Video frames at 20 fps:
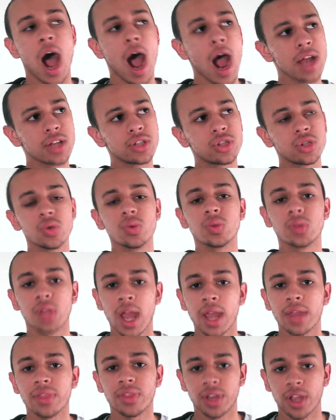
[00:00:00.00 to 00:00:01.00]
I do
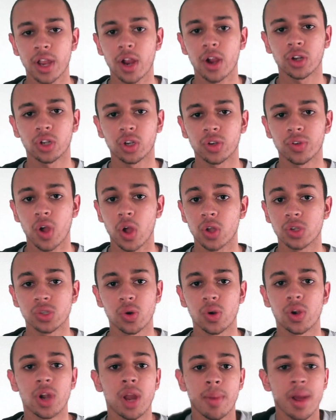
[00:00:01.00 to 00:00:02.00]
like the character of Hal
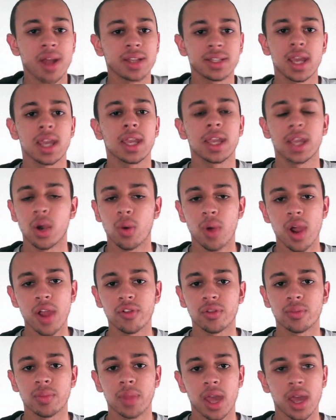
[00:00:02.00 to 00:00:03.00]
Jordan. I'm not taking away
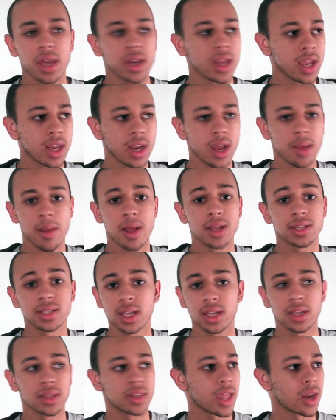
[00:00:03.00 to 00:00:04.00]
from that, and I'm not
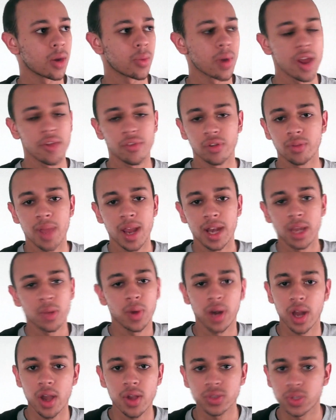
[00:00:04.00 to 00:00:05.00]
taking that away from
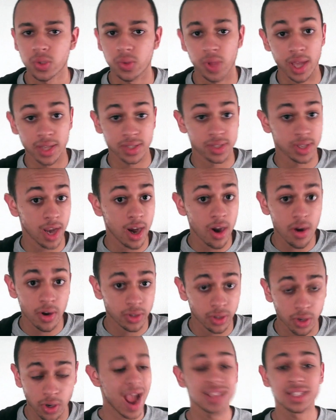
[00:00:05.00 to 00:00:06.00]
anyone else who likes the
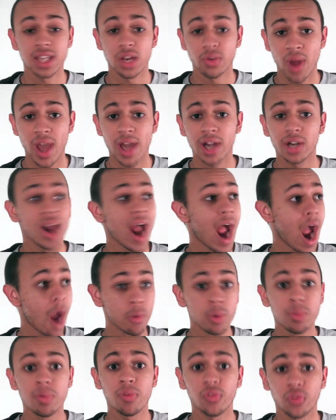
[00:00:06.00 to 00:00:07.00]
character. As a writer, I
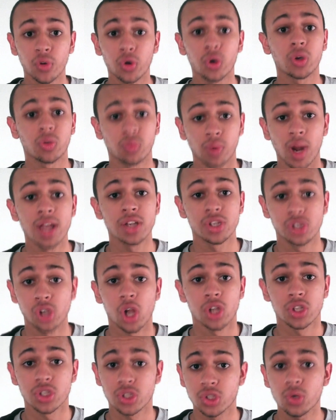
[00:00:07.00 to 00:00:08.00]
would prefer to write
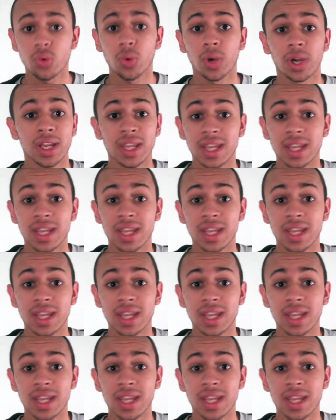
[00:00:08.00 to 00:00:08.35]
John Stewart.